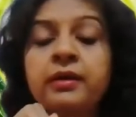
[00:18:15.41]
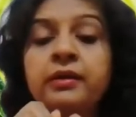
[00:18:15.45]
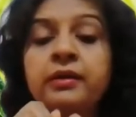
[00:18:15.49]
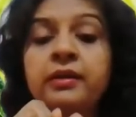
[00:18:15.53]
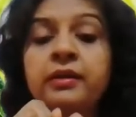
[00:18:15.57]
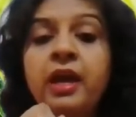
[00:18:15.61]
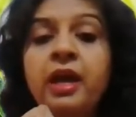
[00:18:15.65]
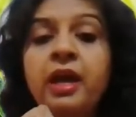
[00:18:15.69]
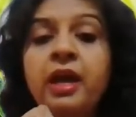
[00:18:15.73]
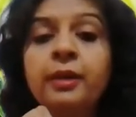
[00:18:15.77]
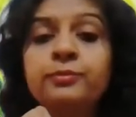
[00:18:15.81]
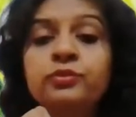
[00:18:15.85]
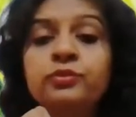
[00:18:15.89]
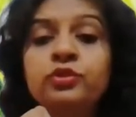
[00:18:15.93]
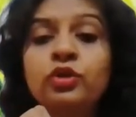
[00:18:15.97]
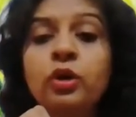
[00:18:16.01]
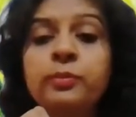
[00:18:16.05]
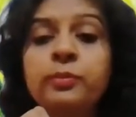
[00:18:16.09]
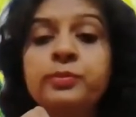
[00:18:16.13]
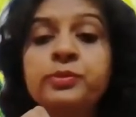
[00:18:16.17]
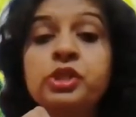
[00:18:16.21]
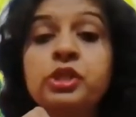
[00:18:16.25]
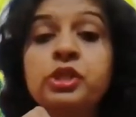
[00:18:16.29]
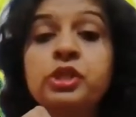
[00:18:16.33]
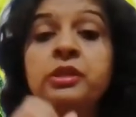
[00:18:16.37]

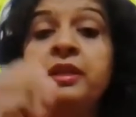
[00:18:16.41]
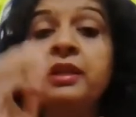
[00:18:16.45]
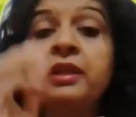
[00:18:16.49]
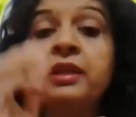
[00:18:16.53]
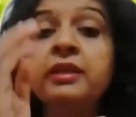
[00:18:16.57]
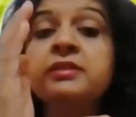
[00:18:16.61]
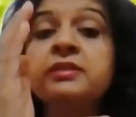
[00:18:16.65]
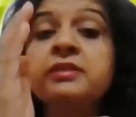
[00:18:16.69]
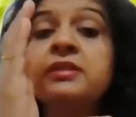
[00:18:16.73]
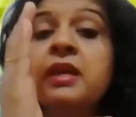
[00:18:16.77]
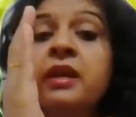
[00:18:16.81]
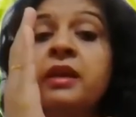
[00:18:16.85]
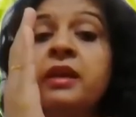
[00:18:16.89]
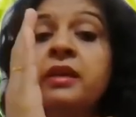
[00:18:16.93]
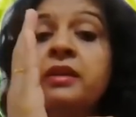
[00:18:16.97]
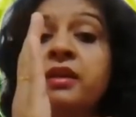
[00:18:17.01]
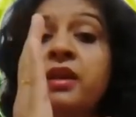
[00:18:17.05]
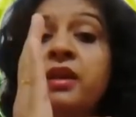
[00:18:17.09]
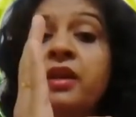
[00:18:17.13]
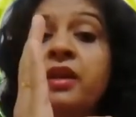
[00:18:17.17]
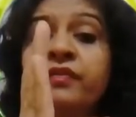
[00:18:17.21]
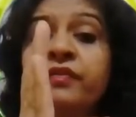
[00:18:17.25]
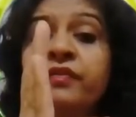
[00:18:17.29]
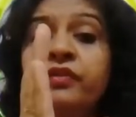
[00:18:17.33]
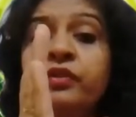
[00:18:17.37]
Reabsorption is
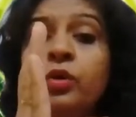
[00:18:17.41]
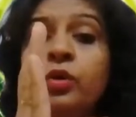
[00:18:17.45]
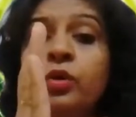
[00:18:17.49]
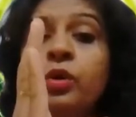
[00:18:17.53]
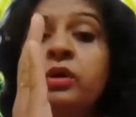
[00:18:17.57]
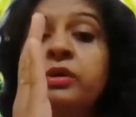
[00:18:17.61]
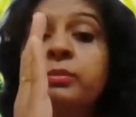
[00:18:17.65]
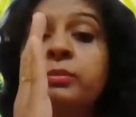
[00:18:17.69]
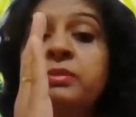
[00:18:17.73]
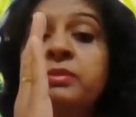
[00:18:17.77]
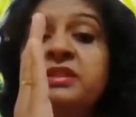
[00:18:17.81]
nephron,